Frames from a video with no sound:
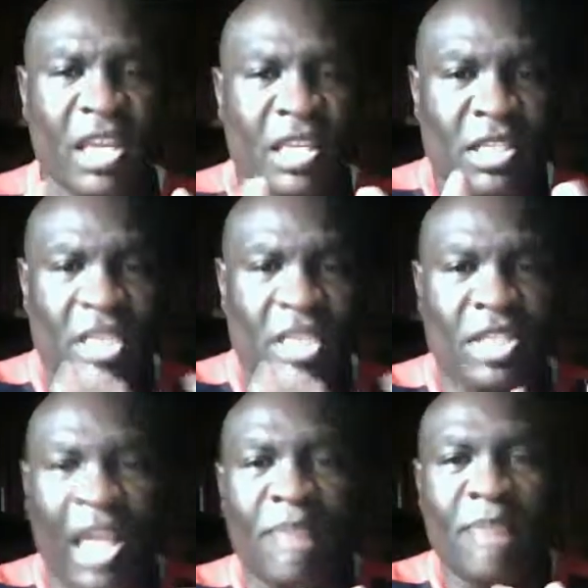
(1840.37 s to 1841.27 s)
since
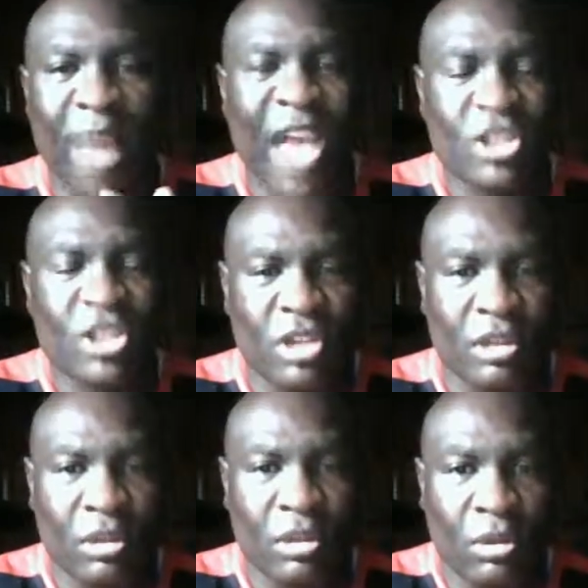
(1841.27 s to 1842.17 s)
they
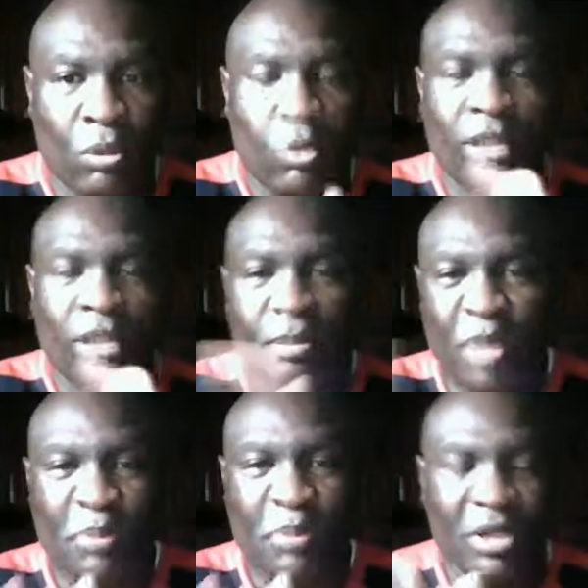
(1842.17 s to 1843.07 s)
mastered what the
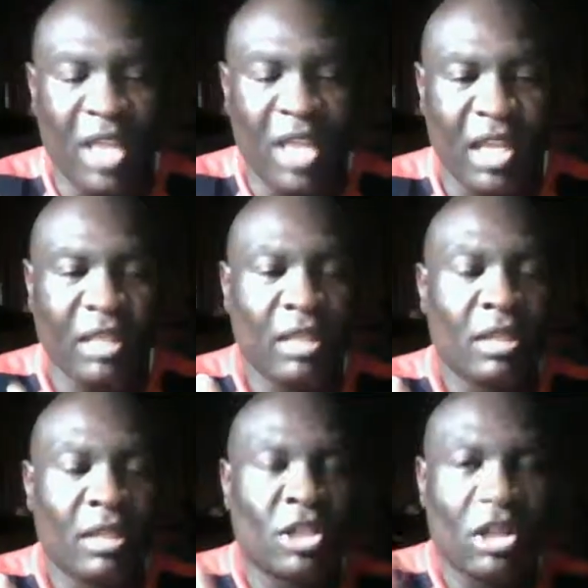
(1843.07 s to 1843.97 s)
people needed
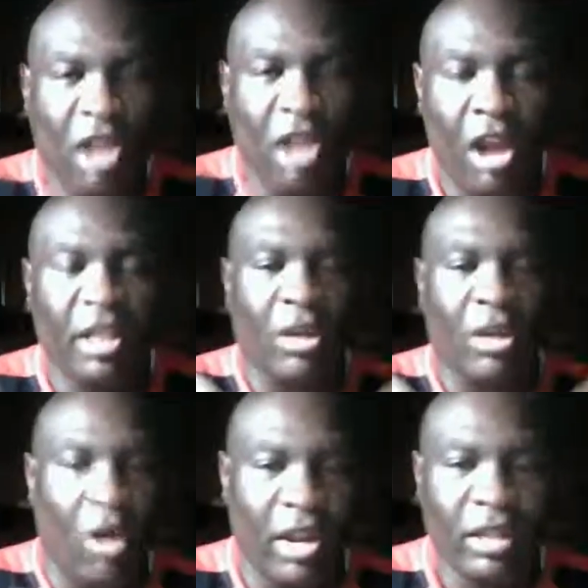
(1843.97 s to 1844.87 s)
to learn in
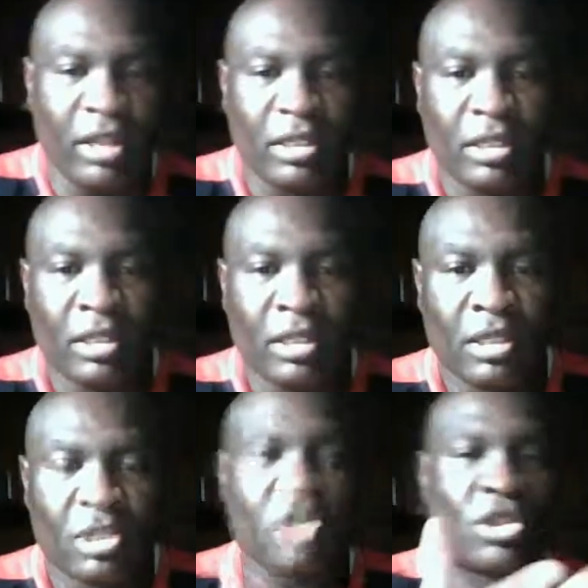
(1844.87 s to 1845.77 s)
order
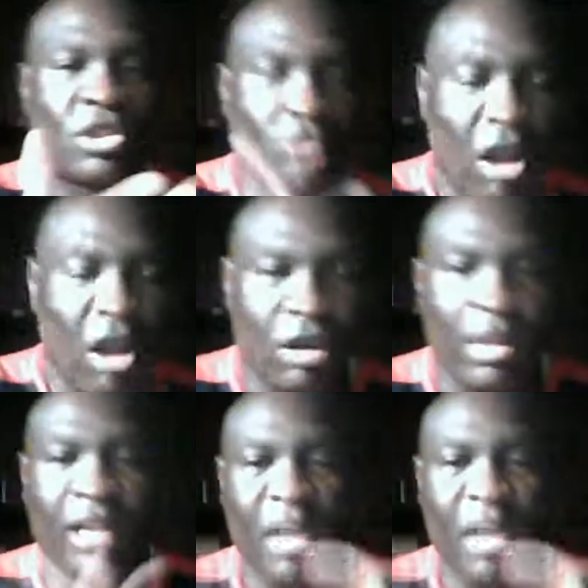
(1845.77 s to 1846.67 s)
to struggle
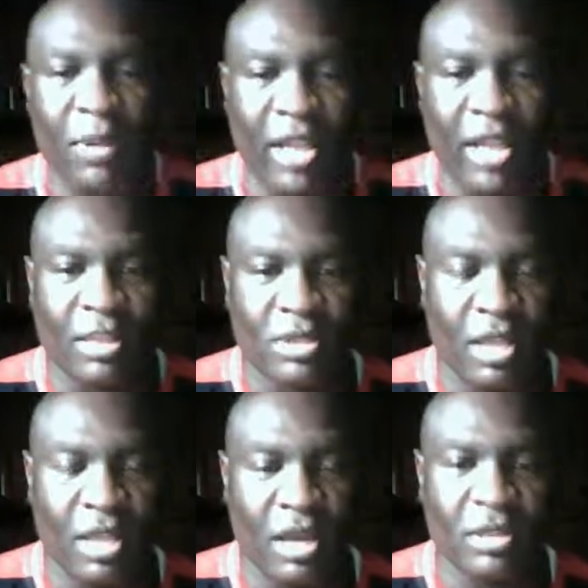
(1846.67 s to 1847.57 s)
and liberate
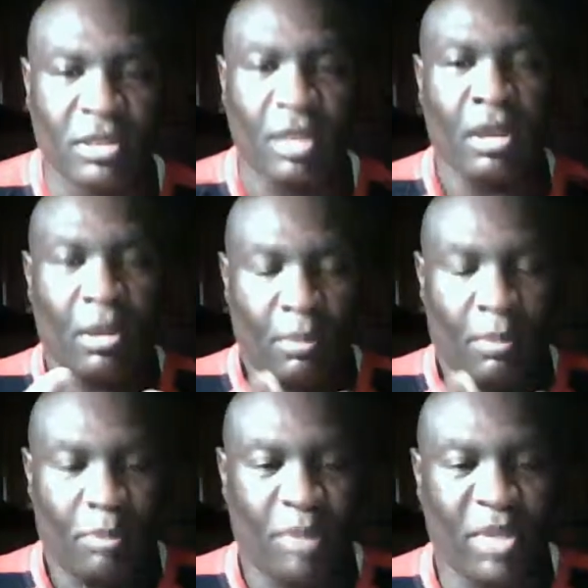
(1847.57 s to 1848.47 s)
themselves,
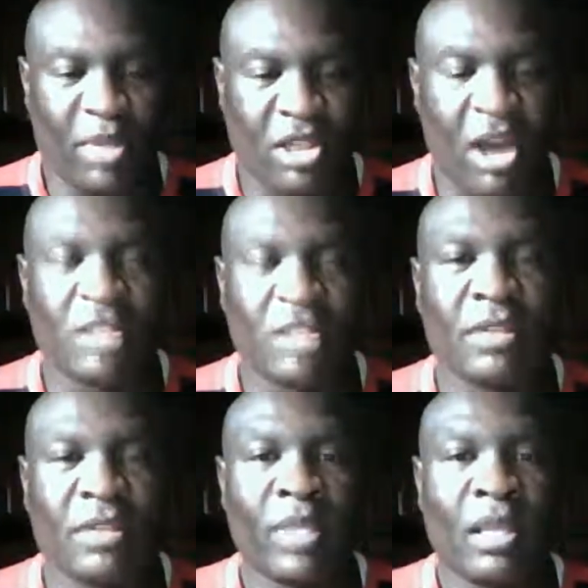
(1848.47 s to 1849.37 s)
but because
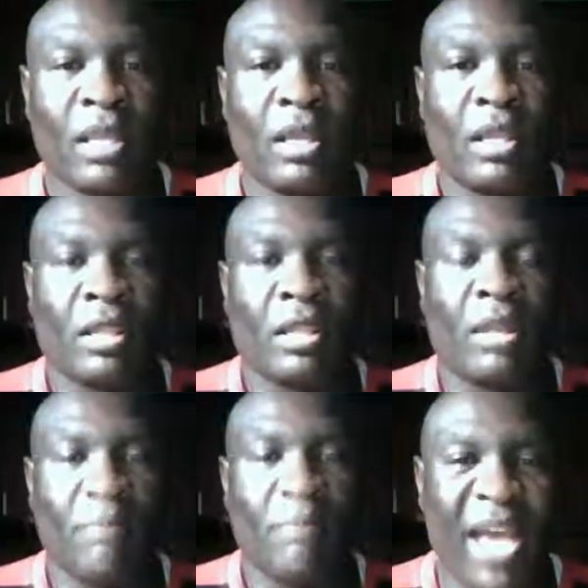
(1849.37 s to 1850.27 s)

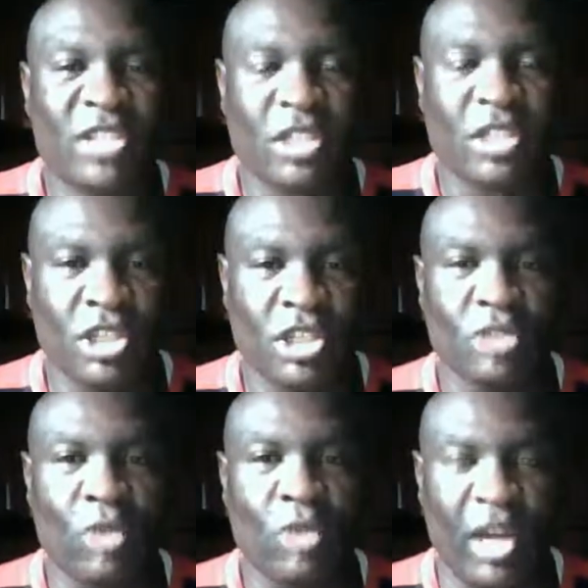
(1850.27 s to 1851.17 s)
the master
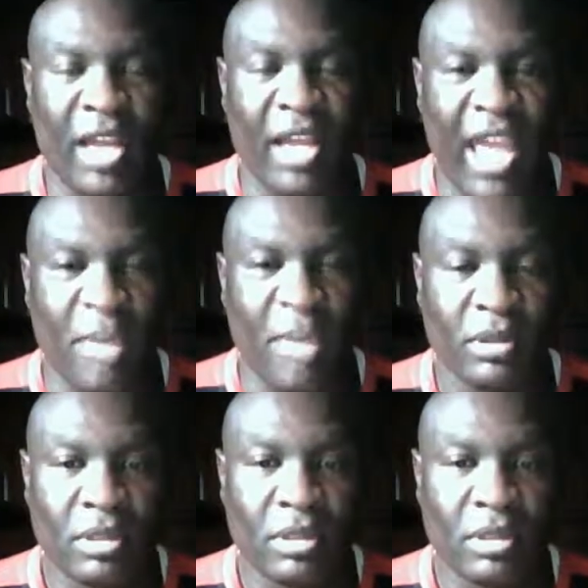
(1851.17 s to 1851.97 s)
teachers were unable